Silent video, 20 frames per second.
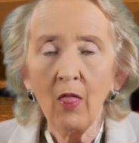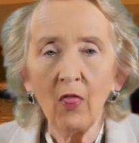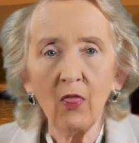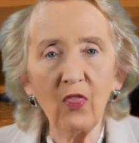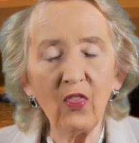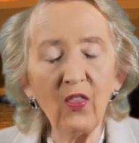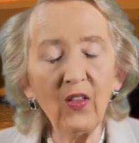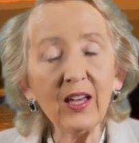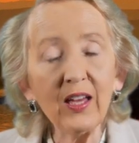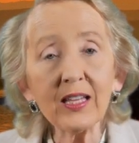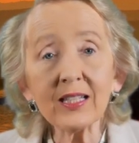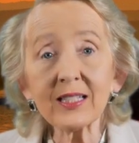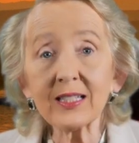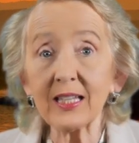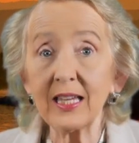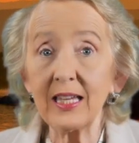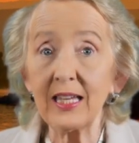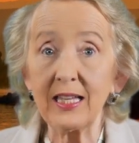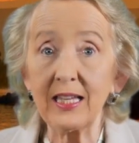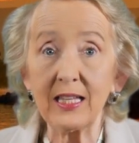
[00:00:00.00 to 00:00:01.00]
This
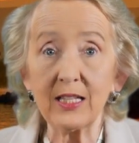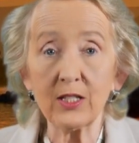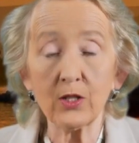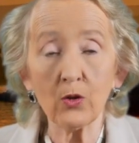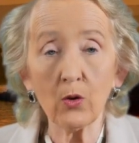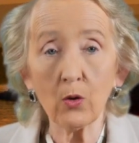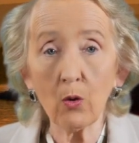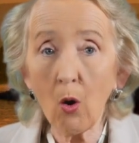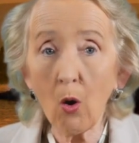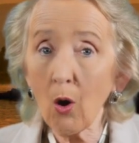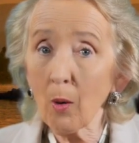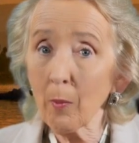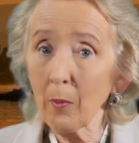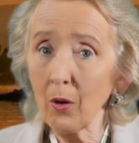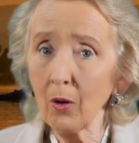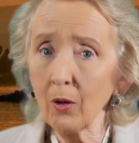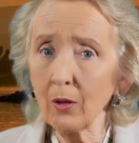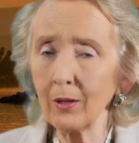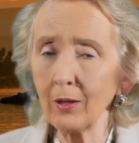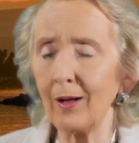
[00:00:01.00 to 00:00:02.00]
is
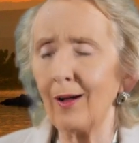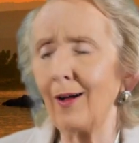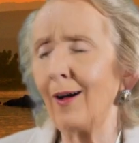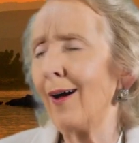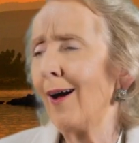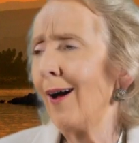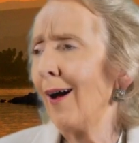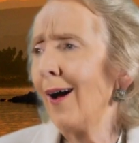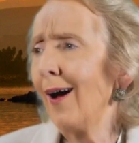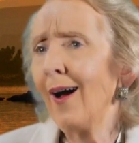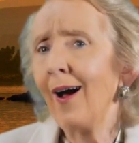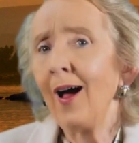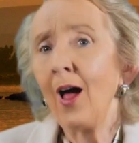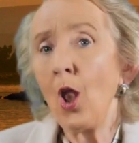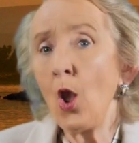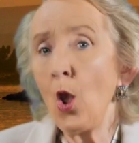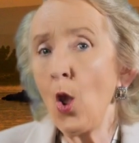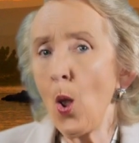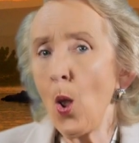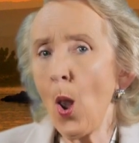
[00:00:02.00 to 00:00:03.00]
normal?
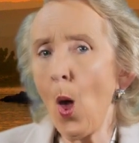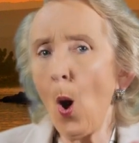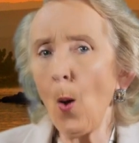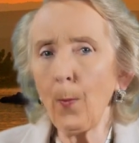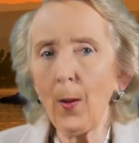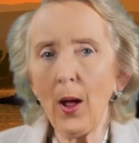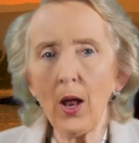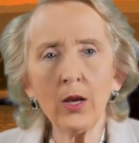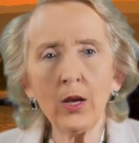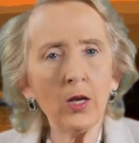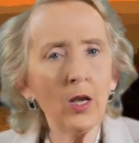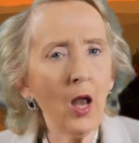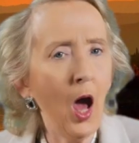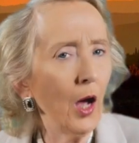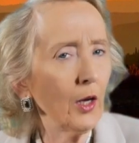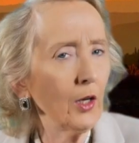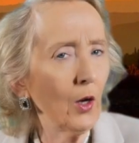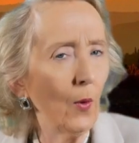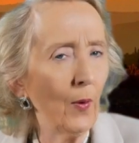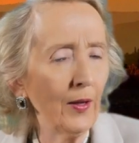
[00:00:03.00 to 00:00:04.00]
Nope,
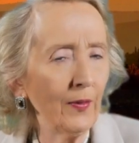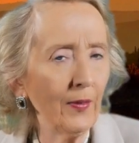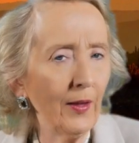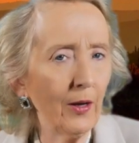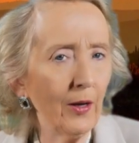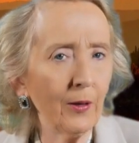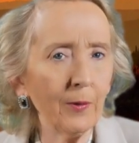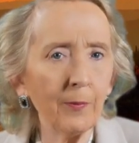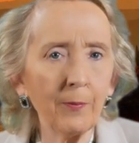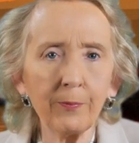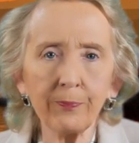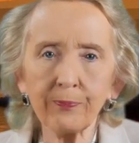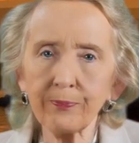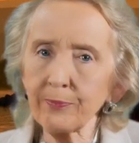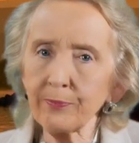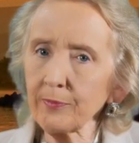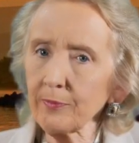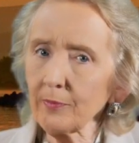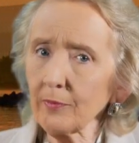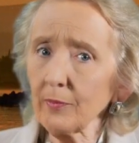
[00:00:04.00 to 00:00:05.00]
not going there.
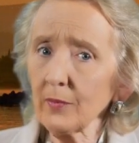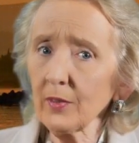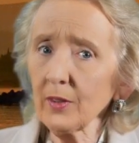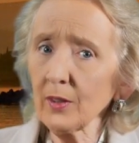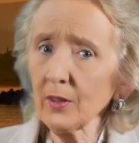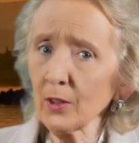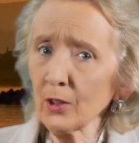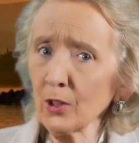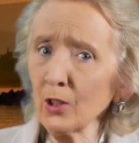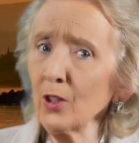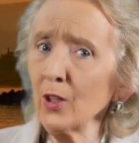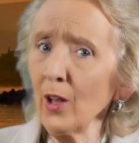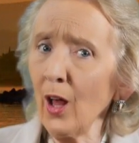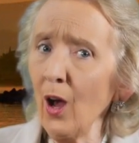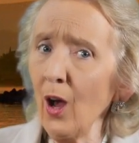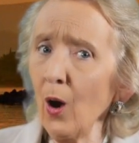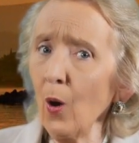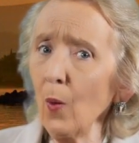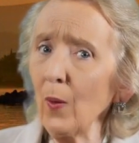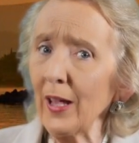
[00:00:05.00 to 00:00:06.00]
You
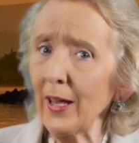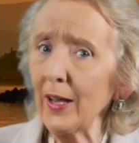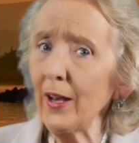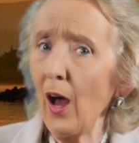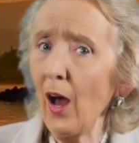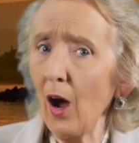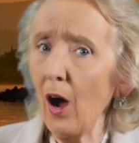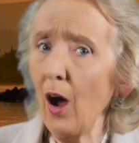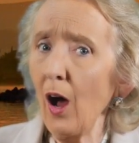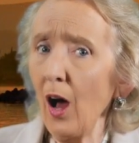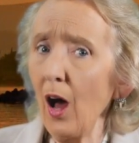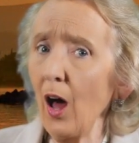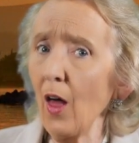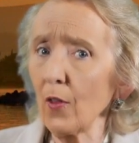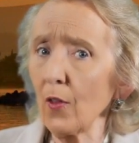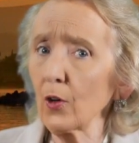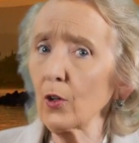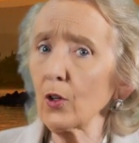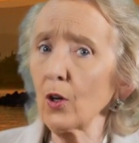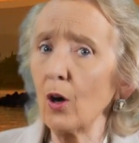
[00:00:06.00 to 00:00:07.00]
know, in
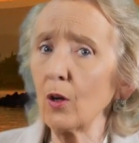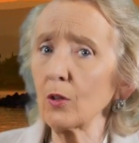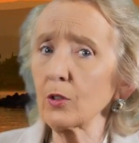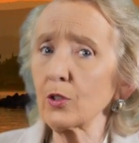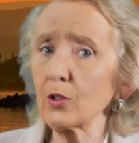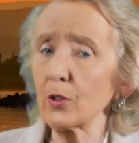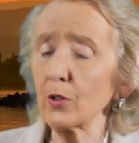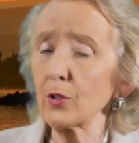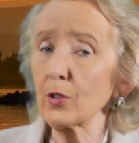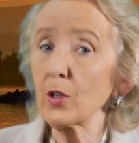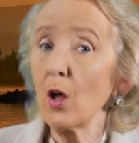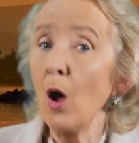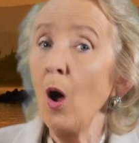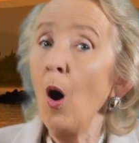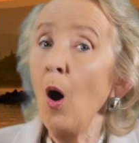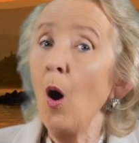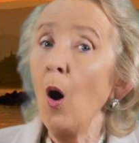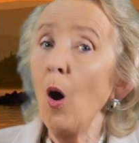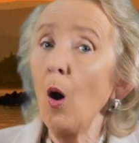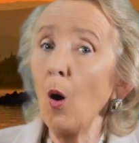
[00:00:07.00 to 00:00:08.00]
other cultures,
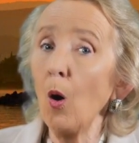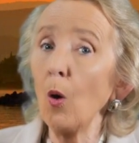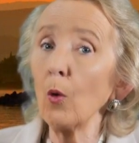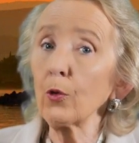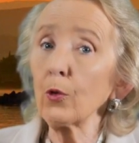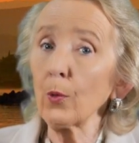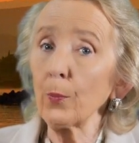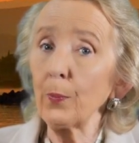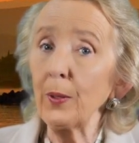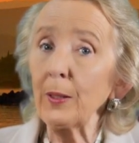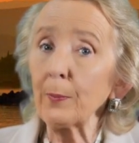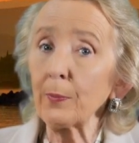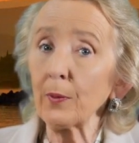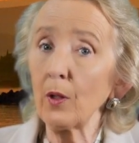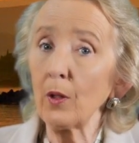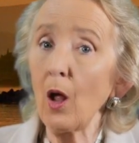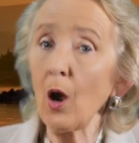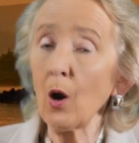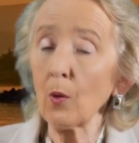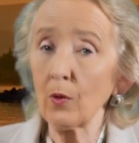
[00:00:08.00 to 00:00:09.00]
older
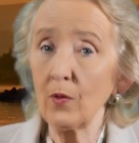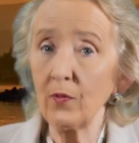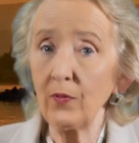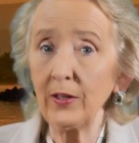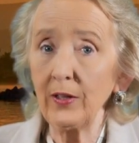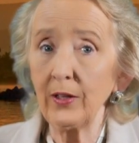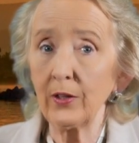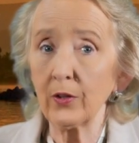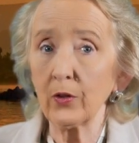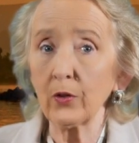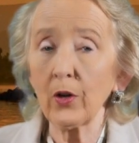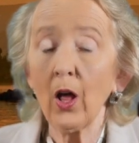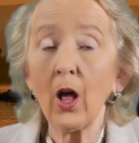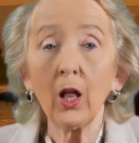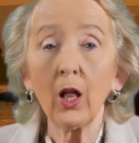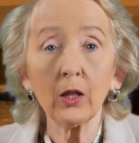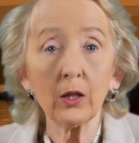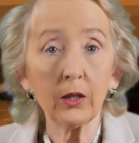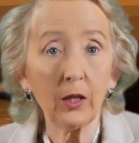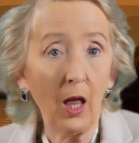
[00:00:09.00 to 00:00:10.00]
people are revered,
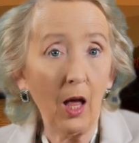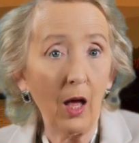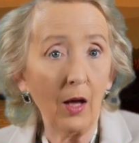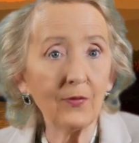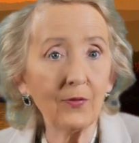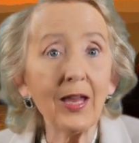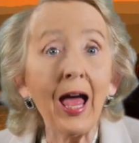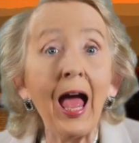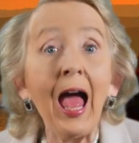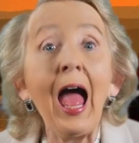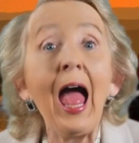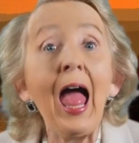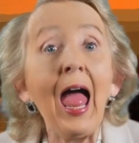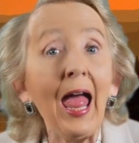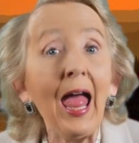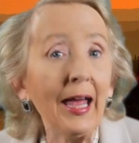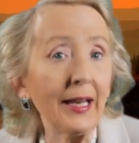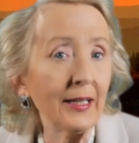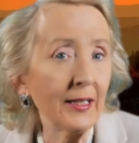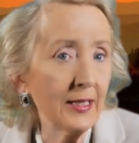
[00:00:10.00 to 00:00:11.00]
loved,
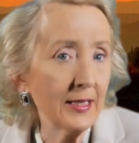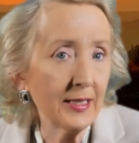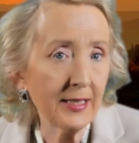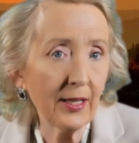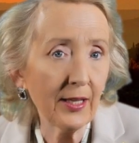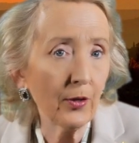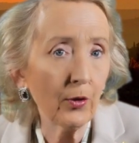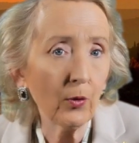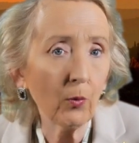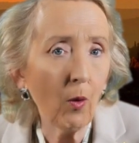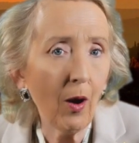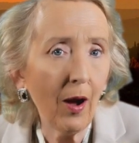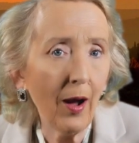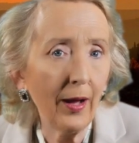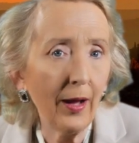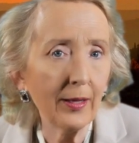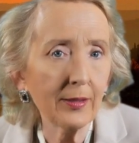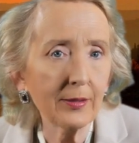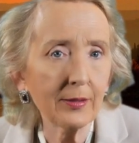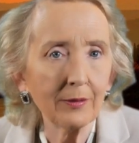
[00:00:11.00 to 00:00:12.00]
and considered
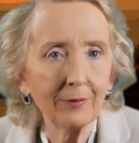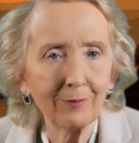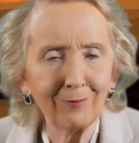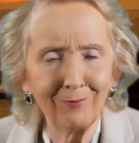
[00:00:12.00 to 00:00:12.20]
wise.